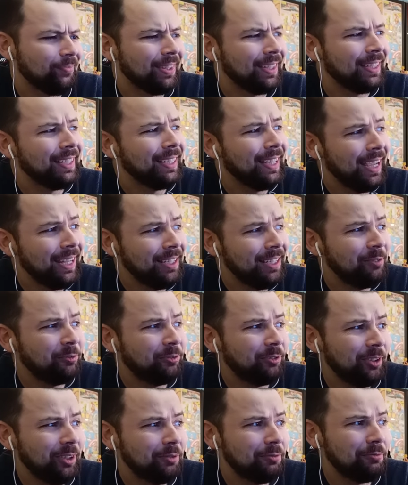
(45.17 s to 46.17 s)

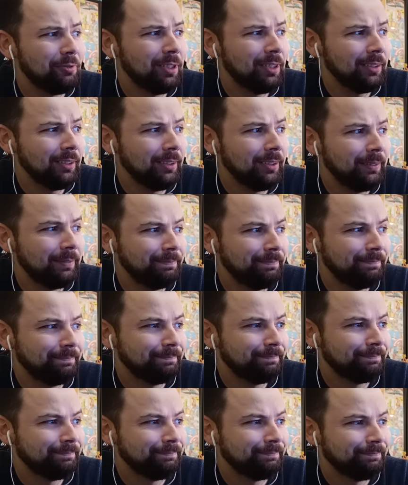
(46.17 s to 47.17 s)
Anything really?
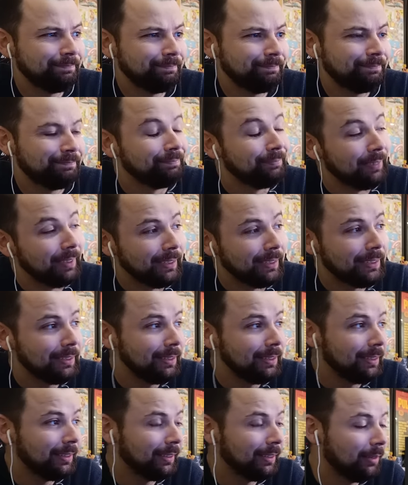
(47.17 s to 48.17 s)
Let's
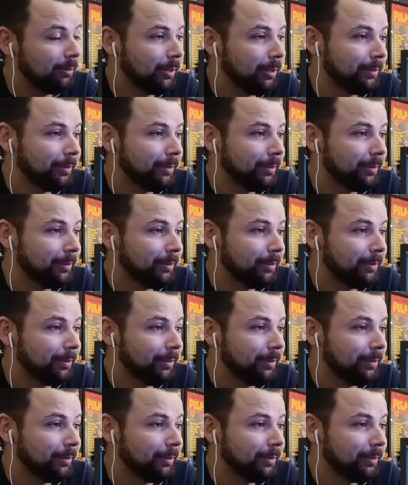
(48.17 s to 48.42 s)
see it, I mean.